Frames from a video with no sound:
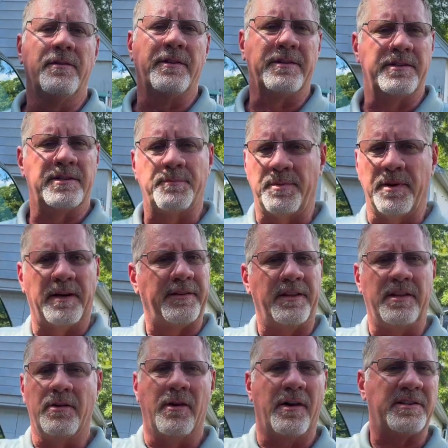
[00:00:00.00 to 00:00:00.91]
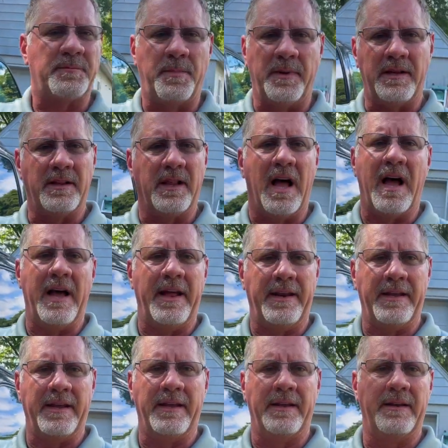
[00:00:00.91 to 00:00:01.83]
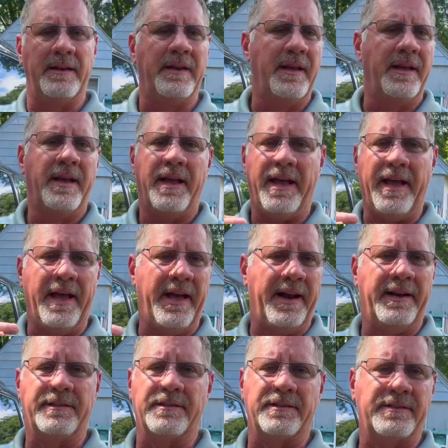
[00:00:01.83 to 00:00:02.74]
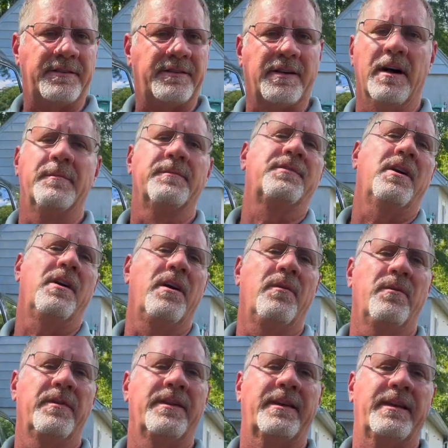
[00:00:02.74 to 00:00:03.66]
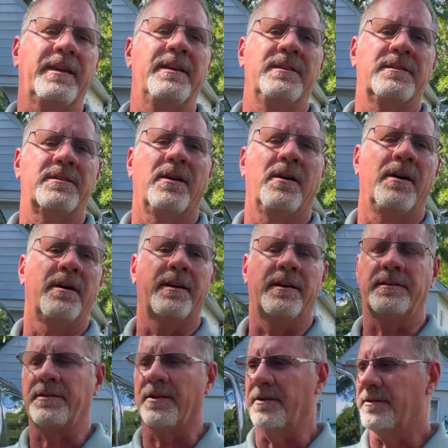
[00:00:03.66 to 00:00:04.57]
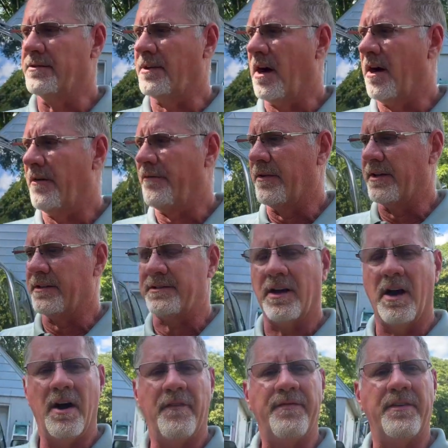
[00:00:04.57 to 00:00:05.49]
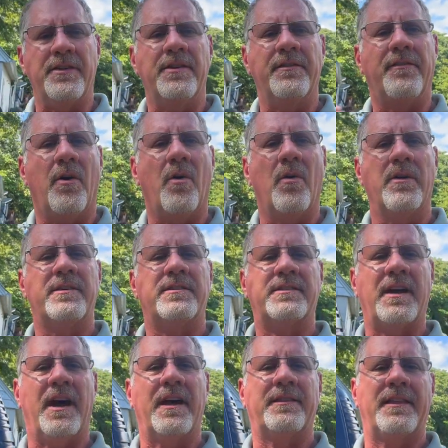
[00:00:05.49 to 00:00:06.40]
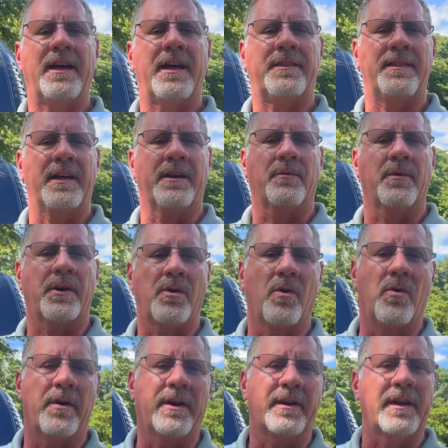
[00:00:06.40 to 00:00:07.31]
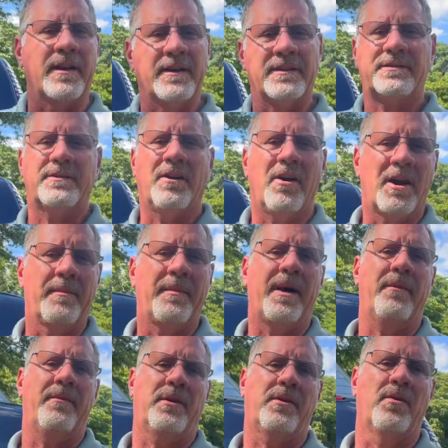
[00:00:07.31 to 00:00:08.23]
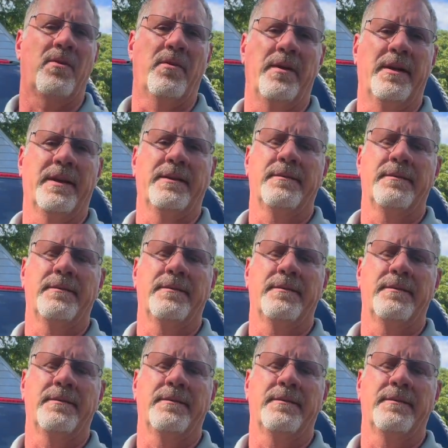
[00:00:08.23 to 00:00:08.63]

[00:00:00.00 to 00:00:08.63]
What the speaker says: can just plug the USB line in and it just comes on when the key's on and turns off when it's off, and you've always got that thing recording. Now let's talk about recording.